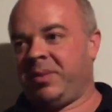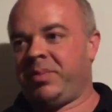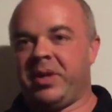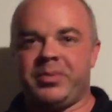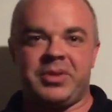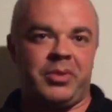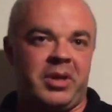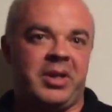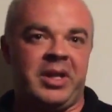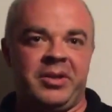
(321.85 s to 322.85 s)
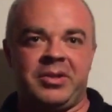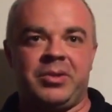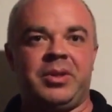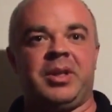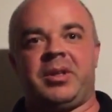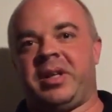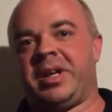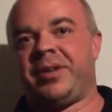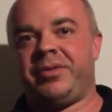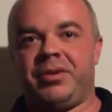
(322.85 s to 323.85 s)
and it pumps the water down the toilet or
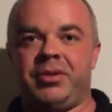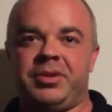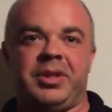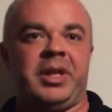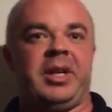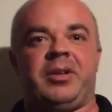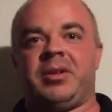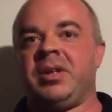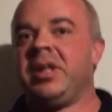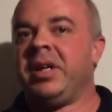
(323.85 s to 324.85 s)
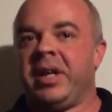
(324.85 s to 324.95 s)
down a floor drain or